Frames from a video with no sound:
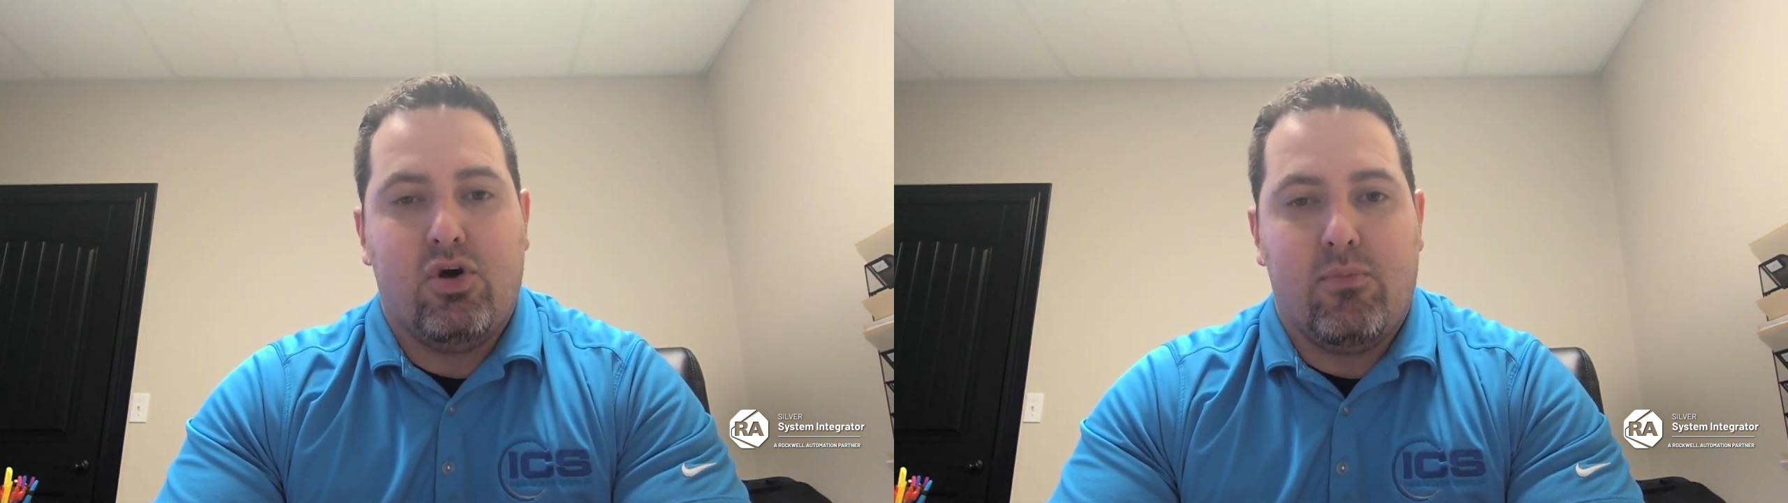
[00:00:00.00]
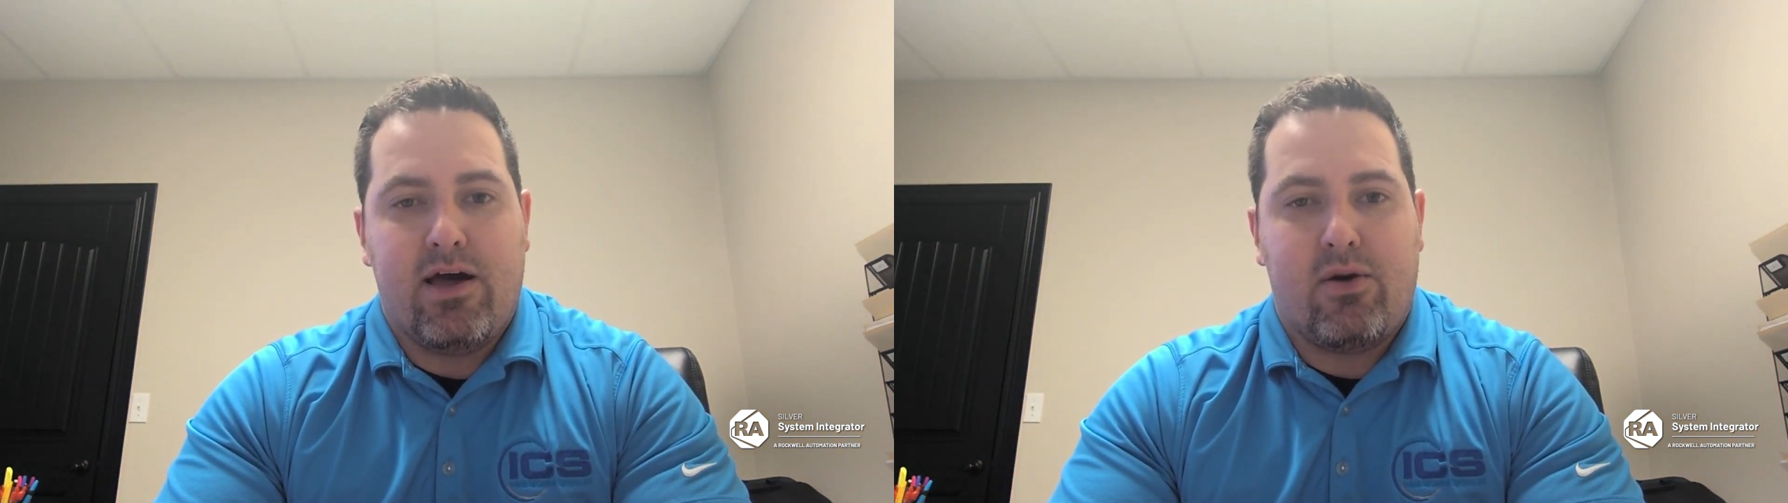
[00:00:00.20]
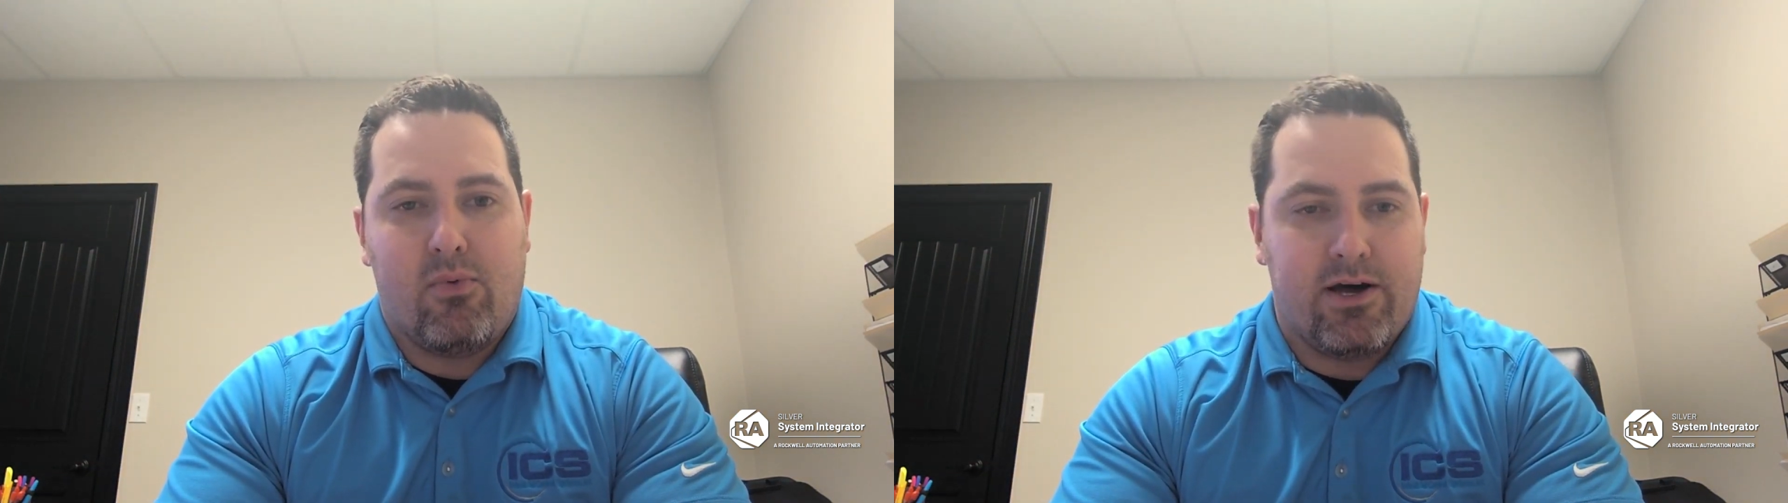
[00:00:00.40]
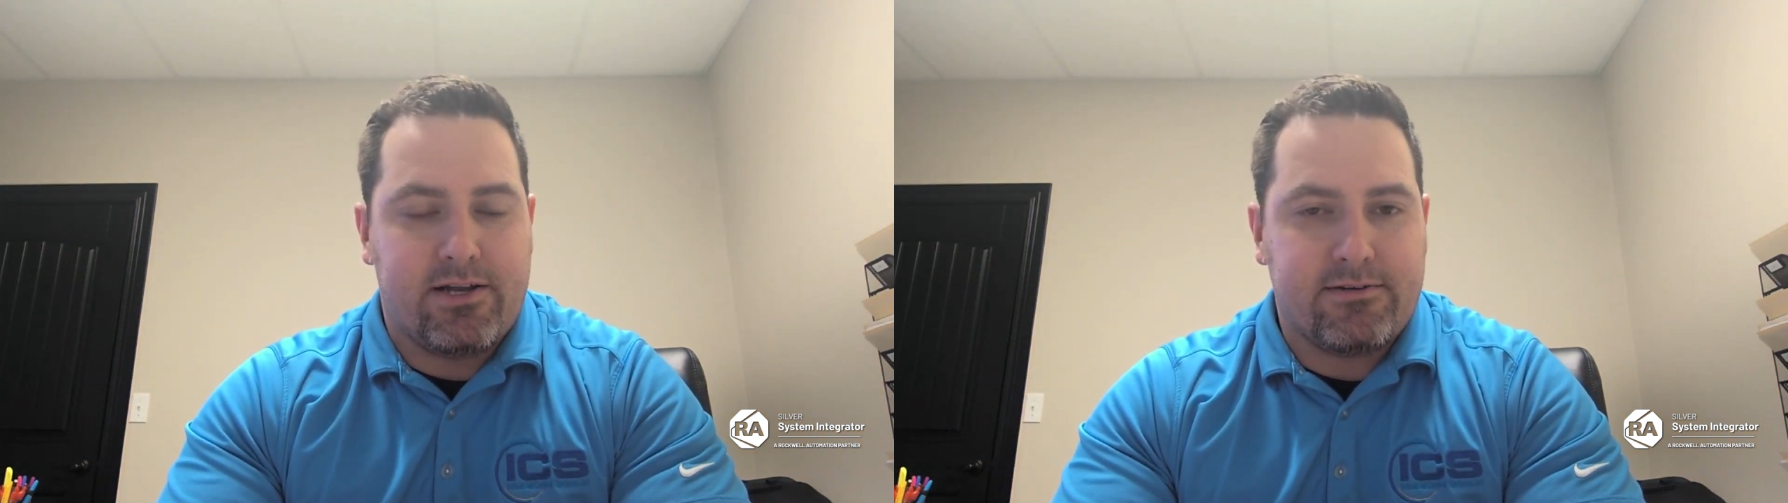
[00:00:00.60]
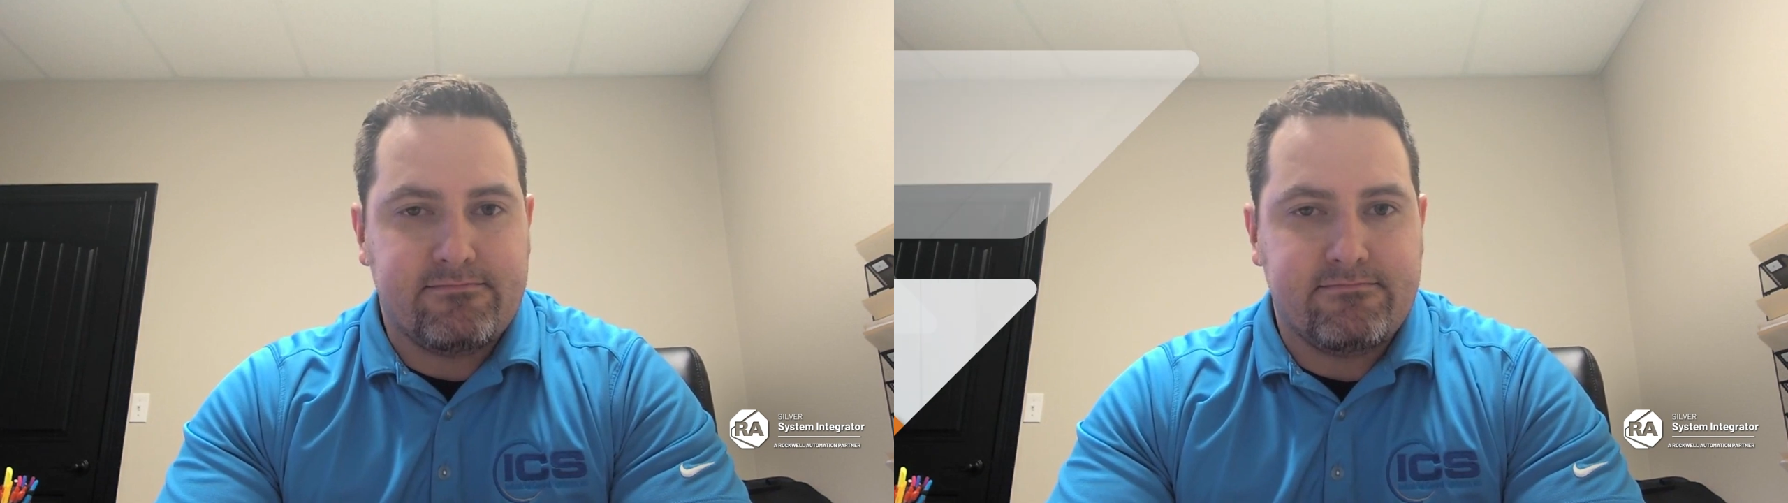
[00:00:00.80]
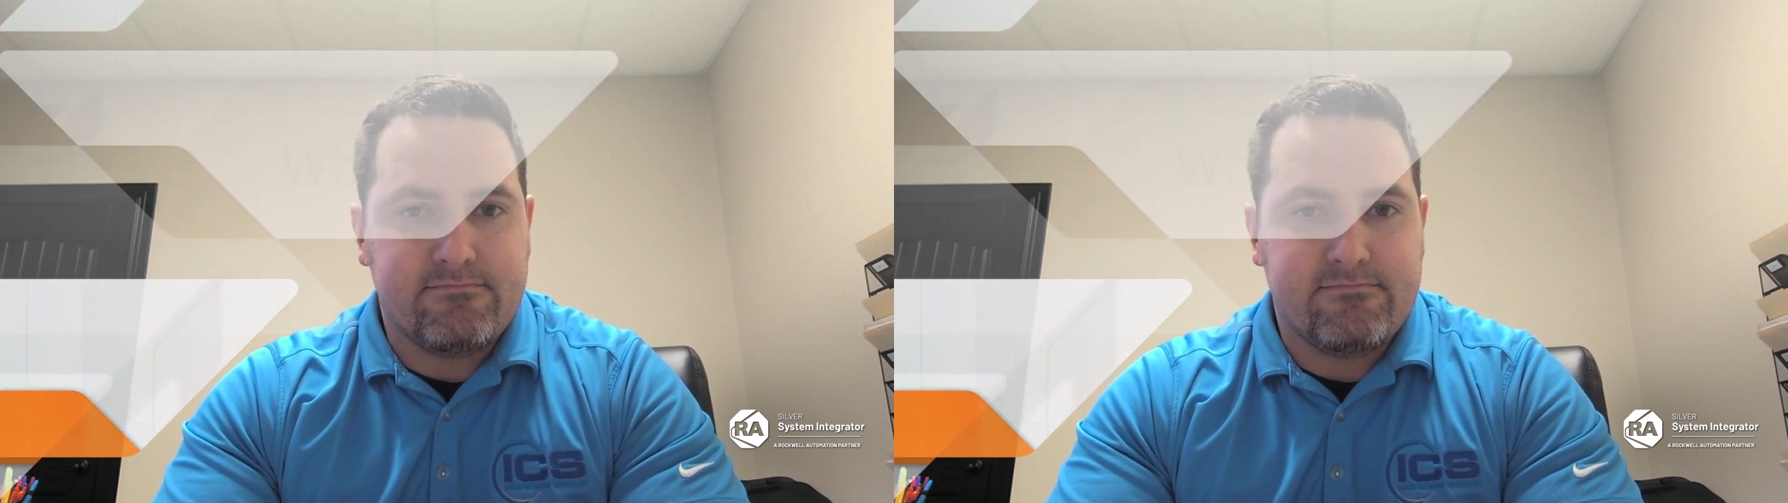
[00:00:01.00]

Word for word: no matter what.